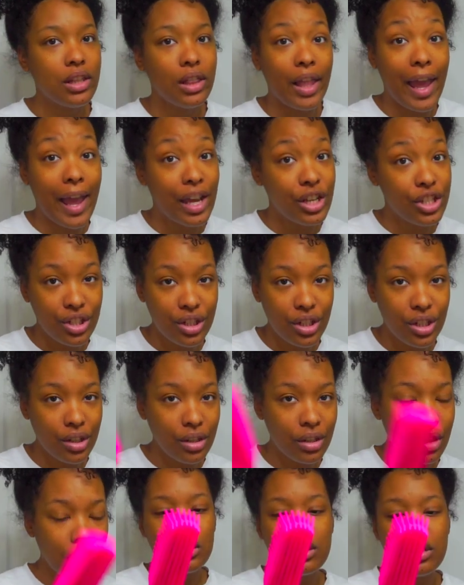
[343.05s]
last
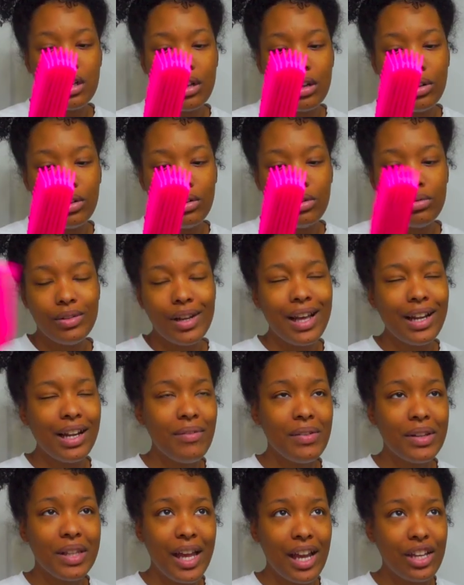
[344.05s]
year. So not
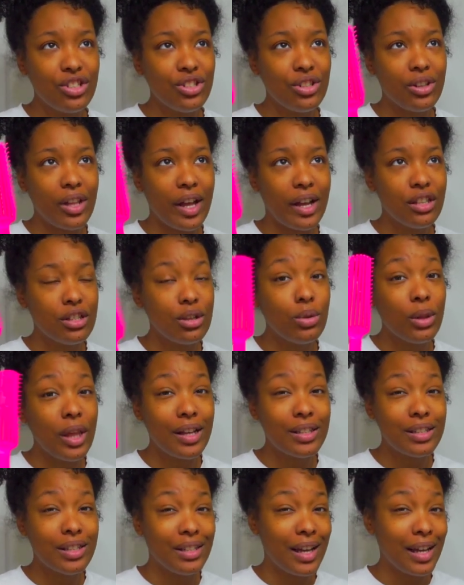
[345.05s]
even last year, like
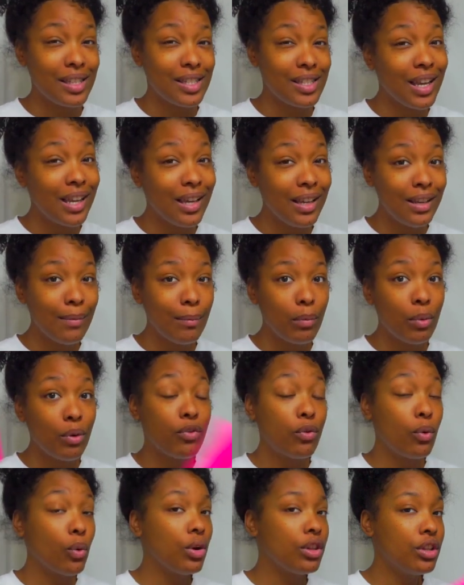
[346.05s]
2019
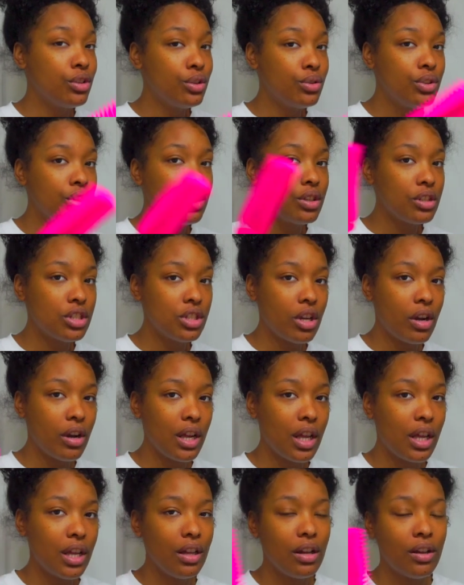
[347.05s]
before the new year
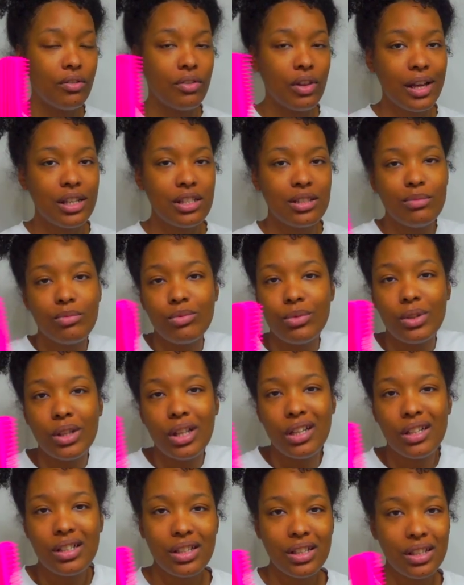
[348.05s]
started of like some
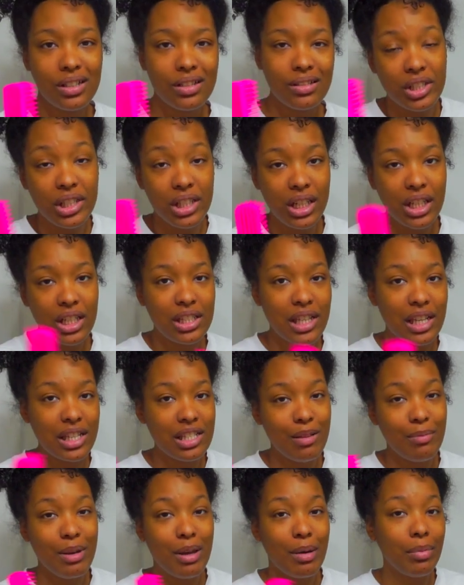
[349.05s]
really good goodies. They
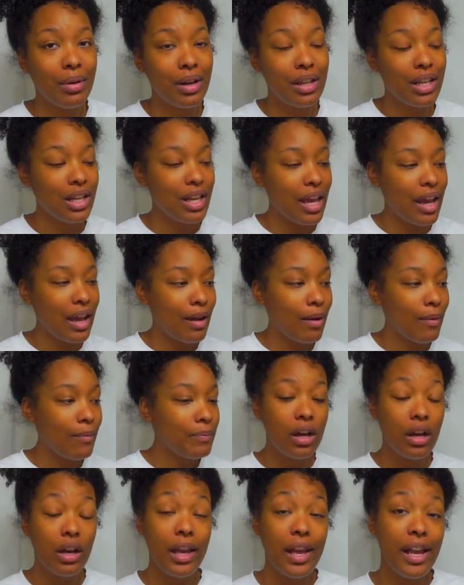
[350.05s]
sent me a bunny cap,
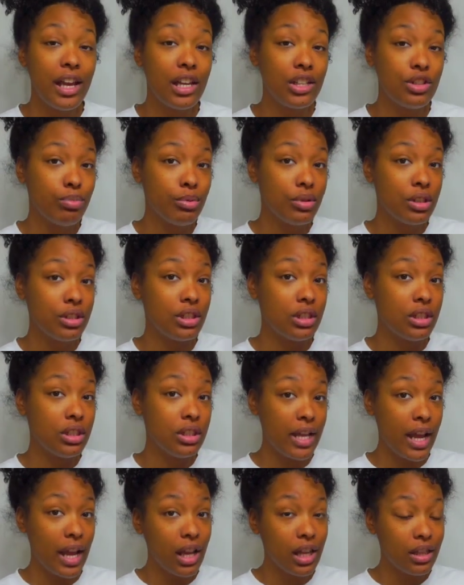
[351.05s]
an edge brush, the
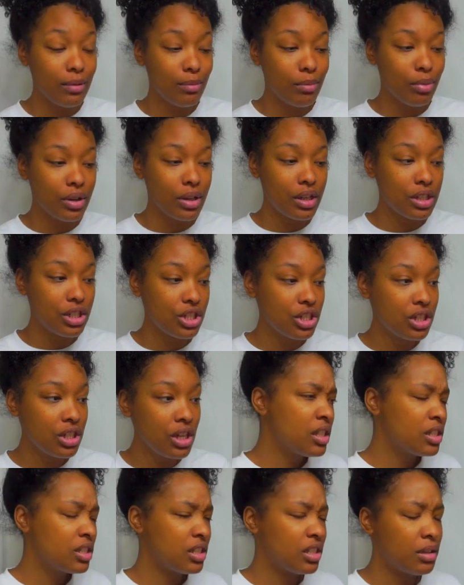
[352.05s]
tangling brush,
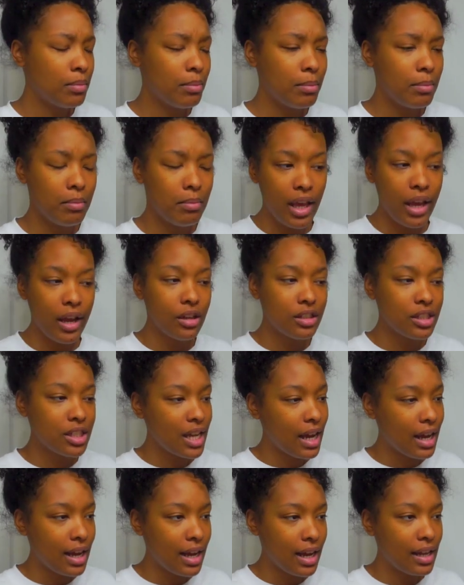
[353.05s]
some hair
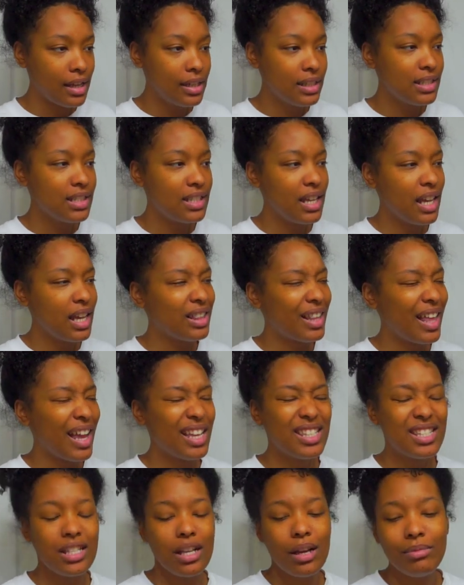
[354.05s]
ties, and
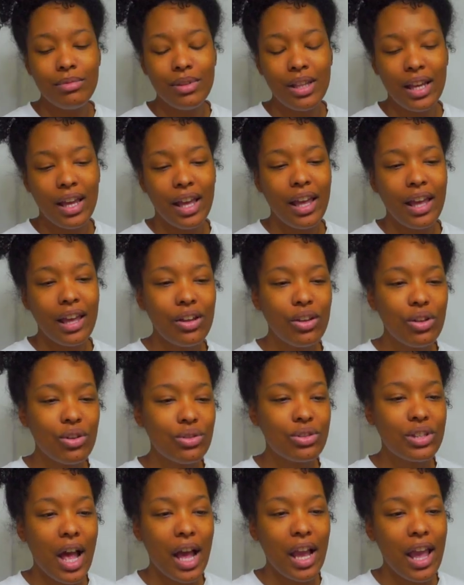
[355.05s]
like something
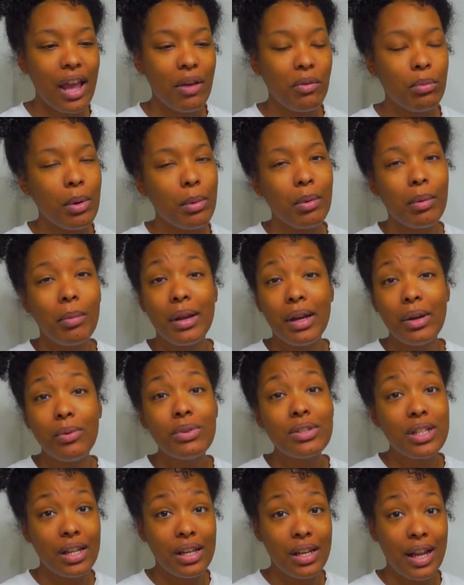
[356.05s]
else. I can't remember, but it
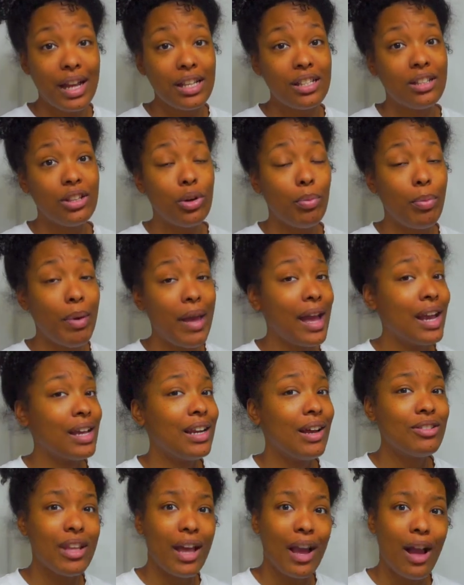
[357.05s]
was a nice little pack. And
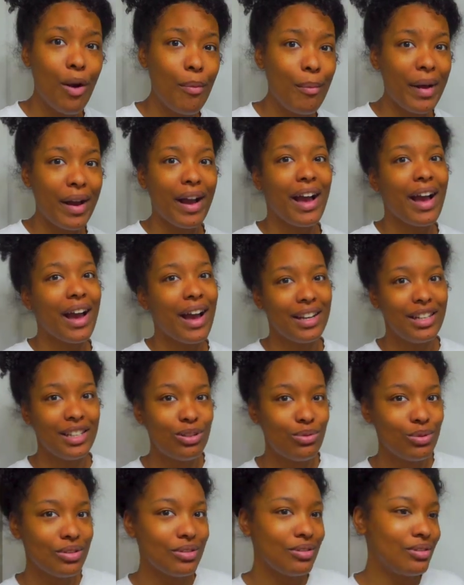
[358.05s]
I was like, oh my God,
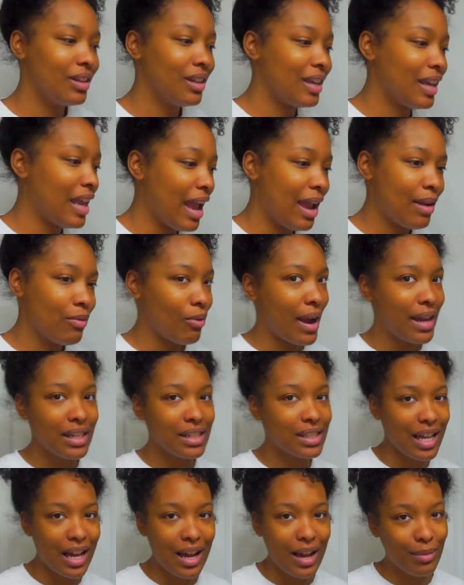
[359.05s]
this was came right
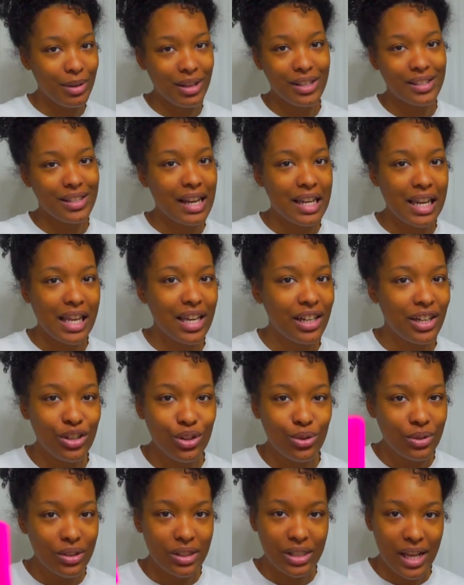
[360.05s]
in time because I needed a
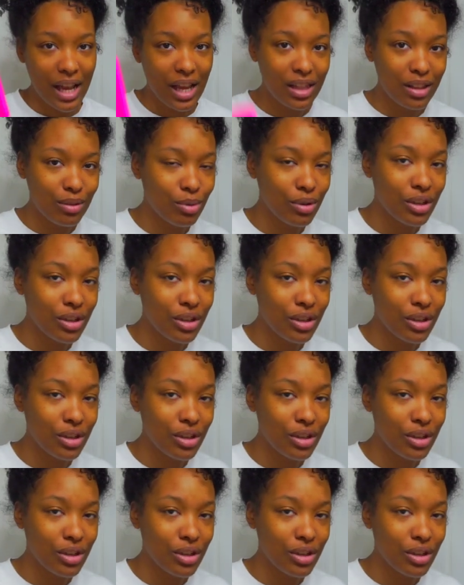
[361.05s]
new detangling